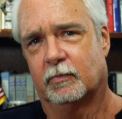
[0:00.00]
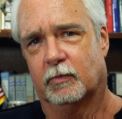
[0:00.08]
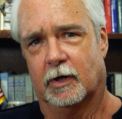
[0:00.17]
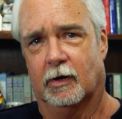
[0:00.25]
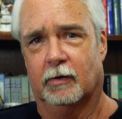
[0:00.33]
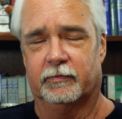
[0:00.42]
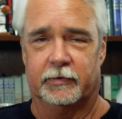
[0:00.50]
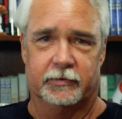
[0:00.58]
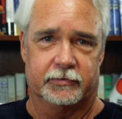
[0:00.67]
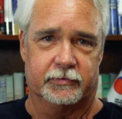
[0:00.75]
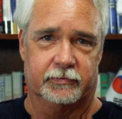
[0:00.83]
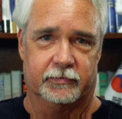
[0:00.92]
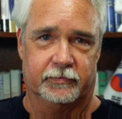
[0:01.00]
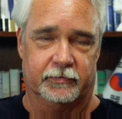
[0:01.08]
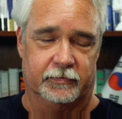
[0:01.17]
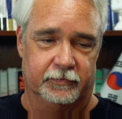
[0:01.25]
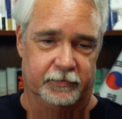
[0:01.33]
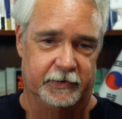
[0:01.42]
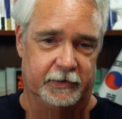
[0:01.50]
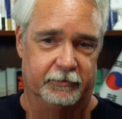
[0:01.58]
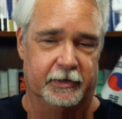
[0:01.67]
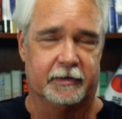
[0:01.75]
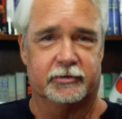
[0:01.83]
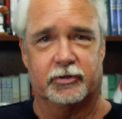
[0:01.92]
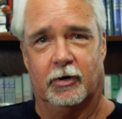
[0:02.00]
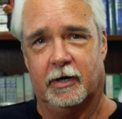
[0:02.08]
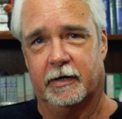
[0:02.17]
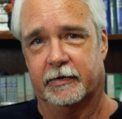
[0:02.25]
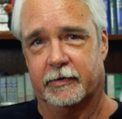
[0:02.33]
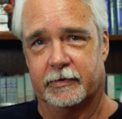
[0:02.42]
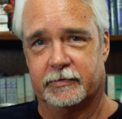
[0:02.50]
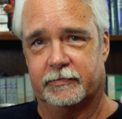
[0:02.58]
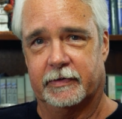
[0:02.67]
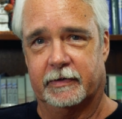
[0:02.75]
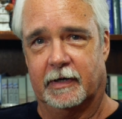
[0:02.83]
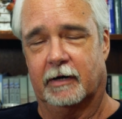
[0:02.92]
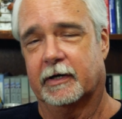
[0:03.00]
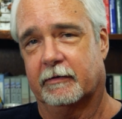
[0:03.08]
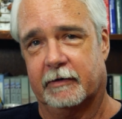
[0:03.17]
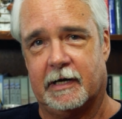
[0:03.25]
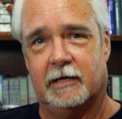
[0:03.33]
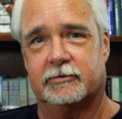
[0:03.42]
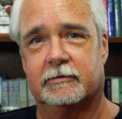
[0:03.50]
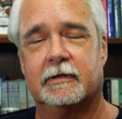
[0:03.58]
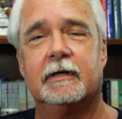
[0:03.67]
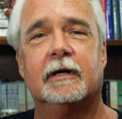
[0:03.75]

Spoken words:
well, there's the Iran Ajr and there's the Ajr Rakash,